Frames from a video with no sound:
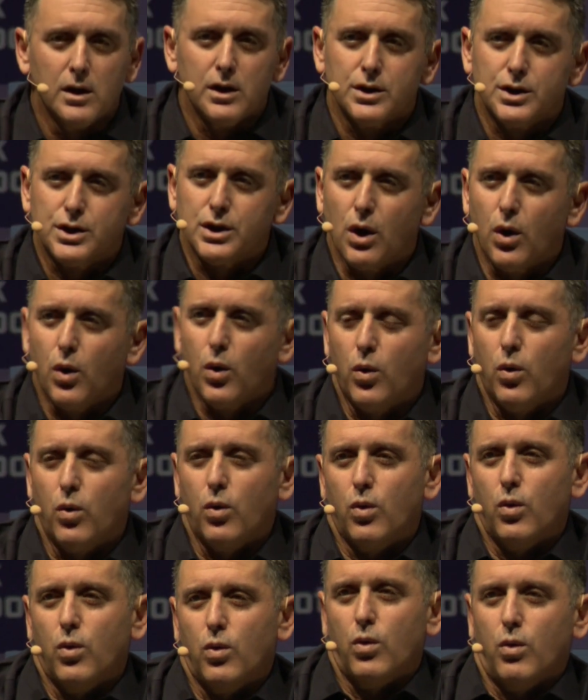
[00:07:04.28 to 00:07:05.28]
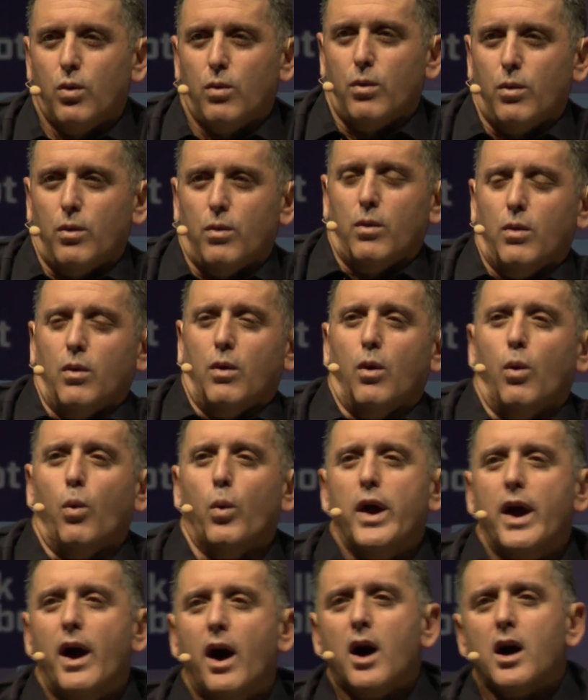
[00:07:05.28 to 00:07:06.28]
So
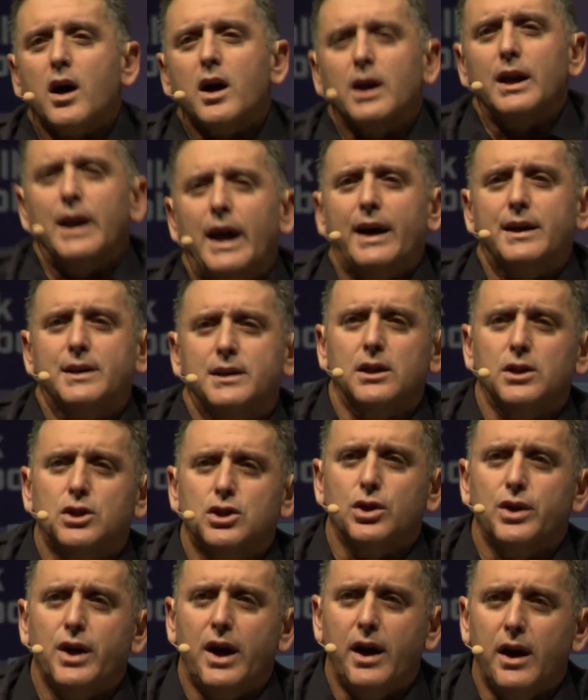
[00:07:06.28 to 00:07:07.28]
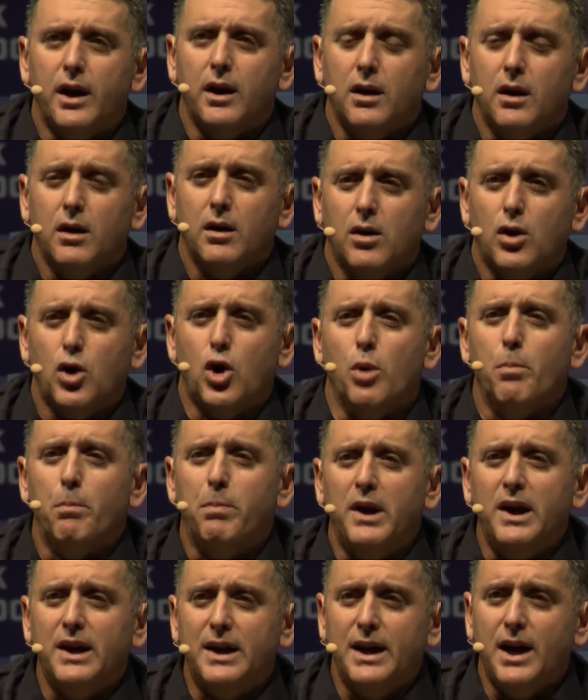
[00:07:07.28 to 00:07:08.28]
we are collecting today,
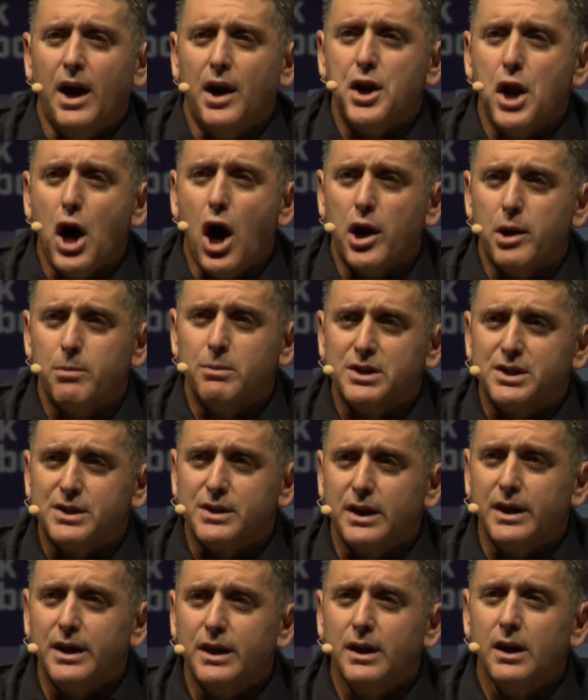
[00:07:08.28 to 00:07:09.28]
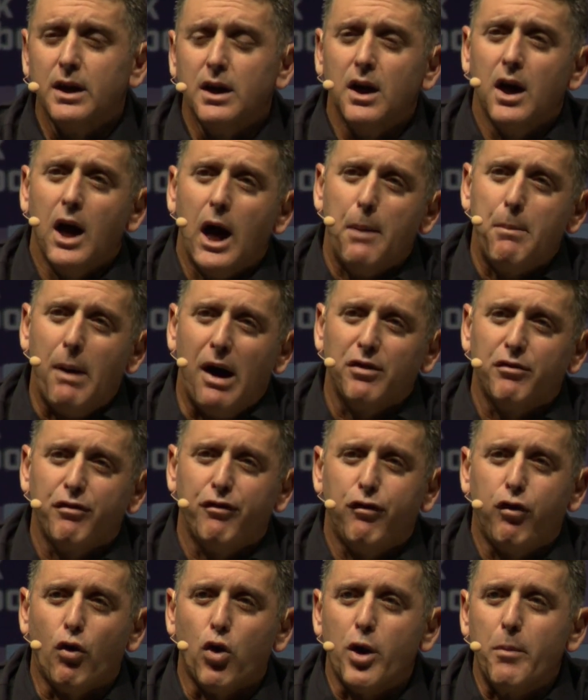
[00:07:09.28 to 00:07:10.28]
completely anonymously, about
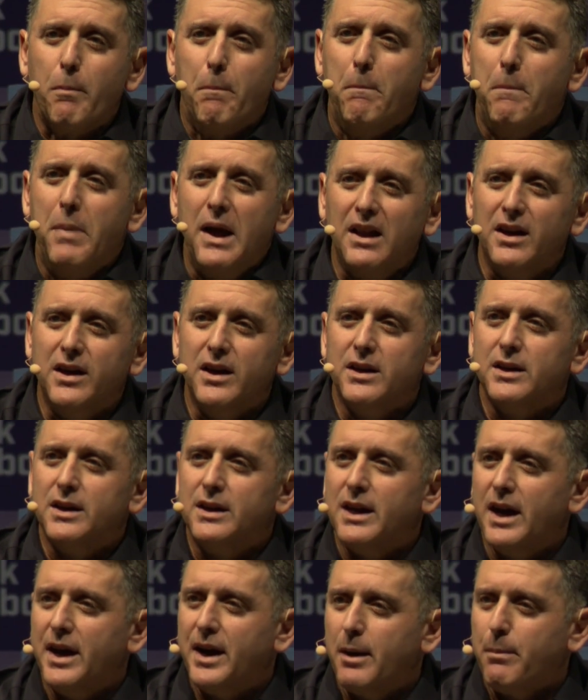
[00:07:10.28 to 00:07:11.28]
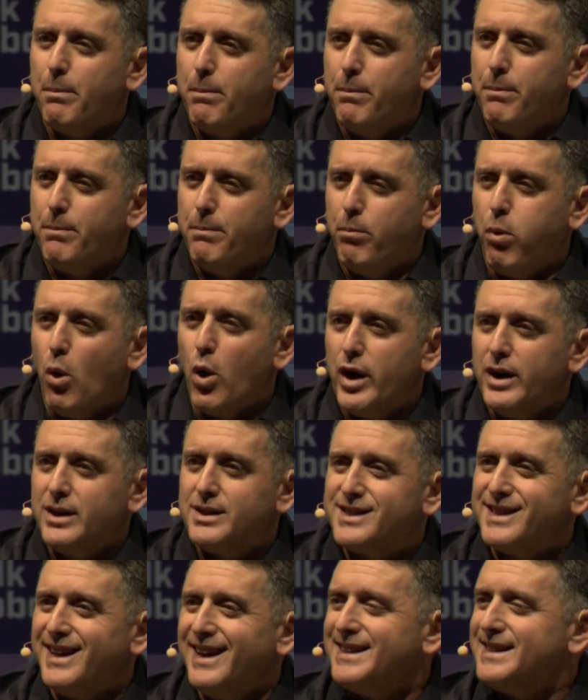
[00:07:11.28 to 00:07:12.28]
4 billion data
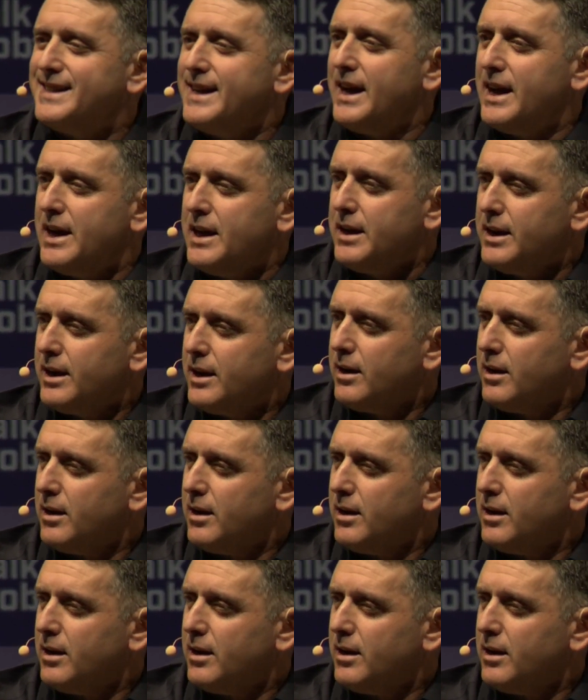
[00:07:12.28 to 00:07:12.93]
points a day.